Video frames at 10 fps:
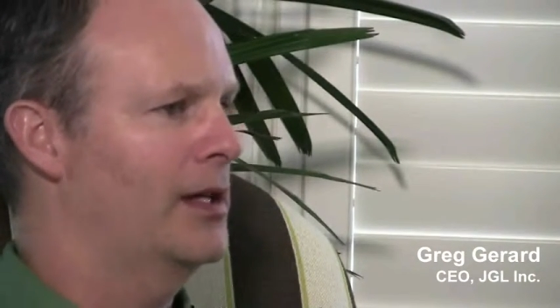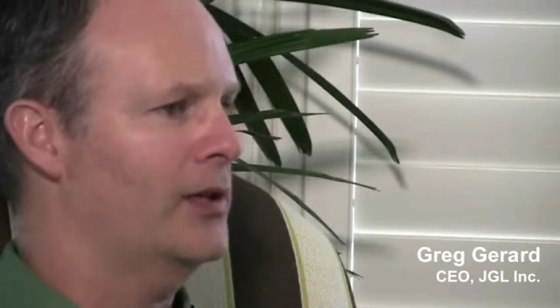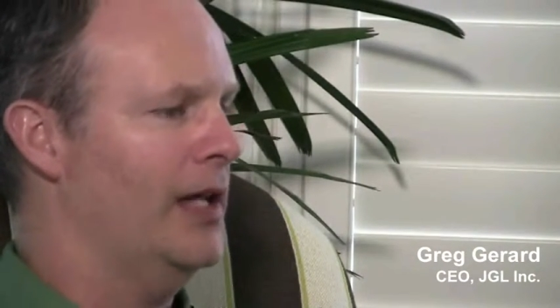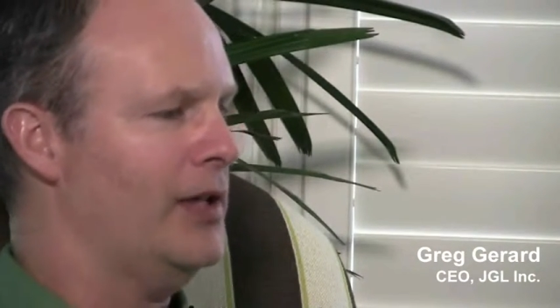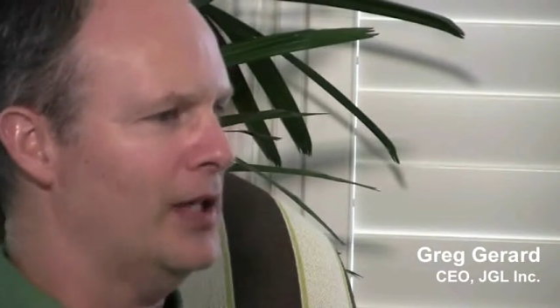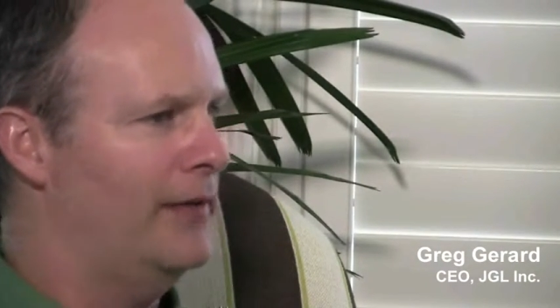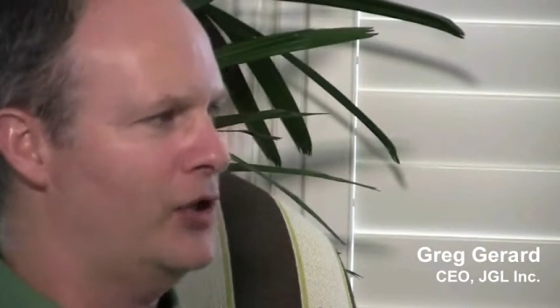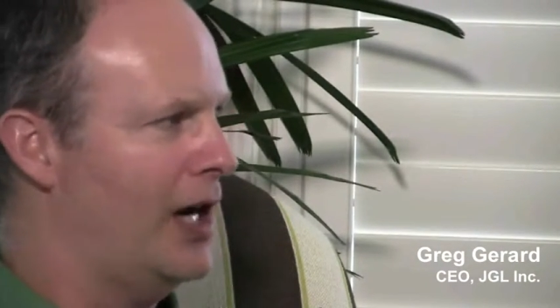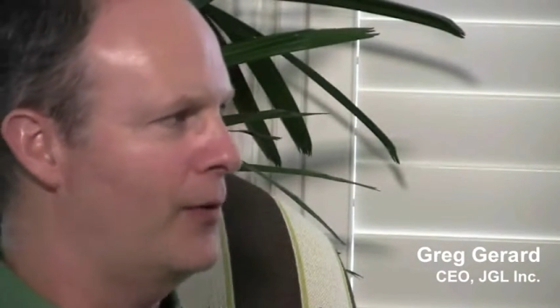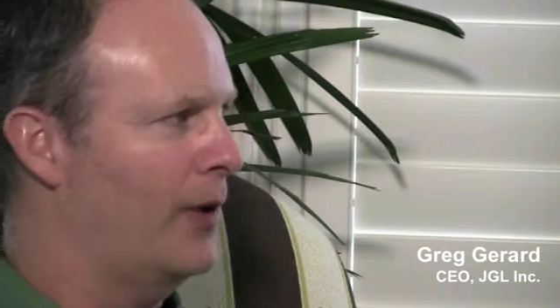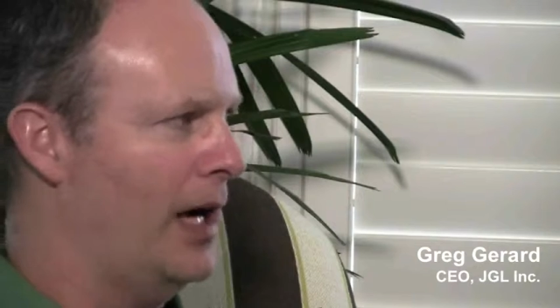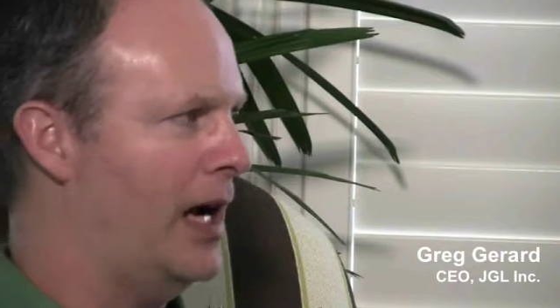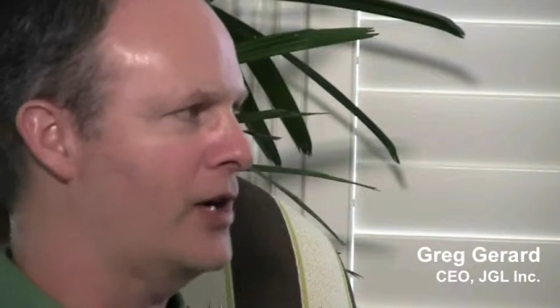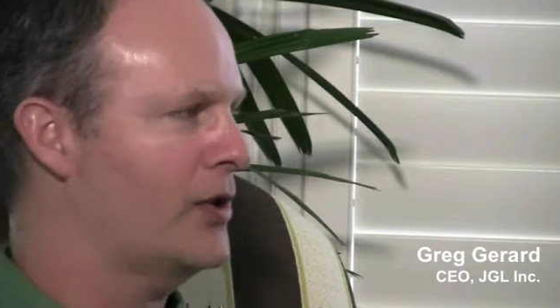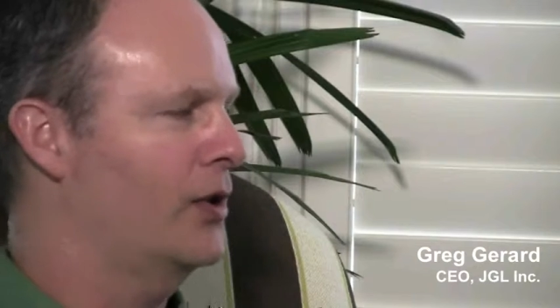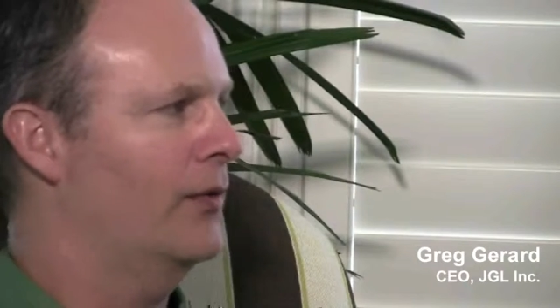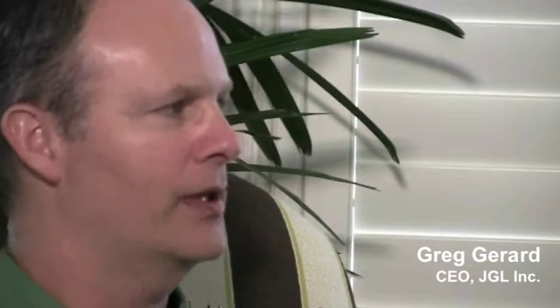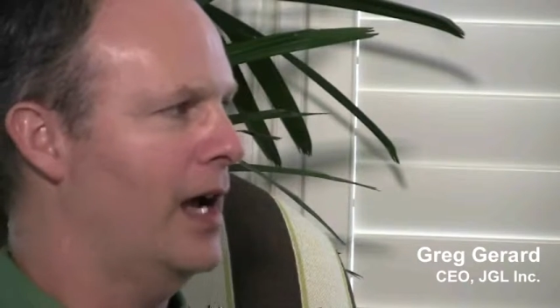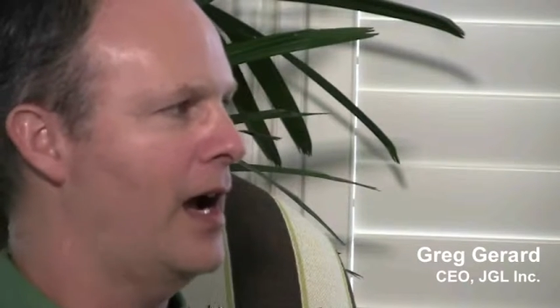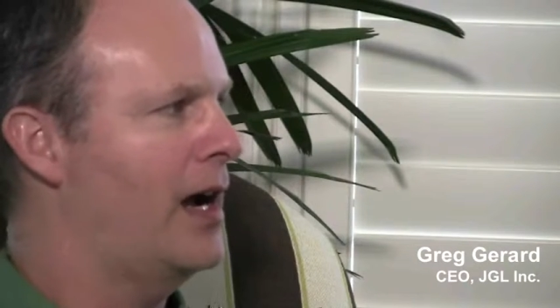So that's kind of a chain reaction over
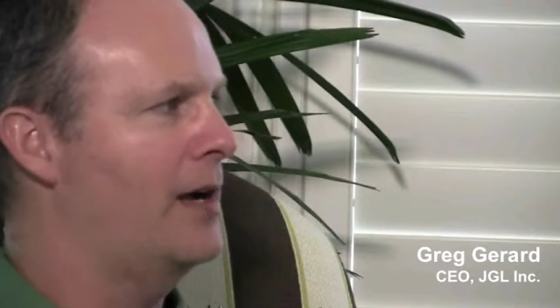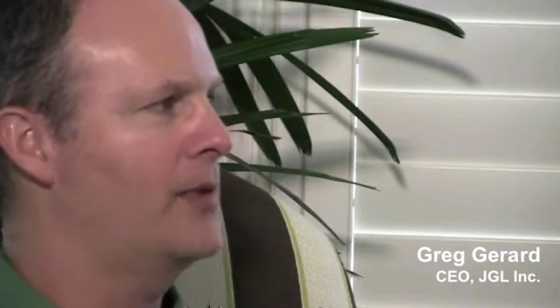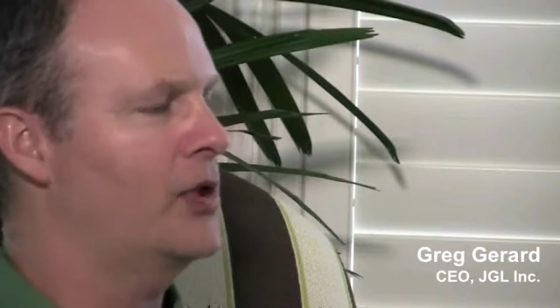time.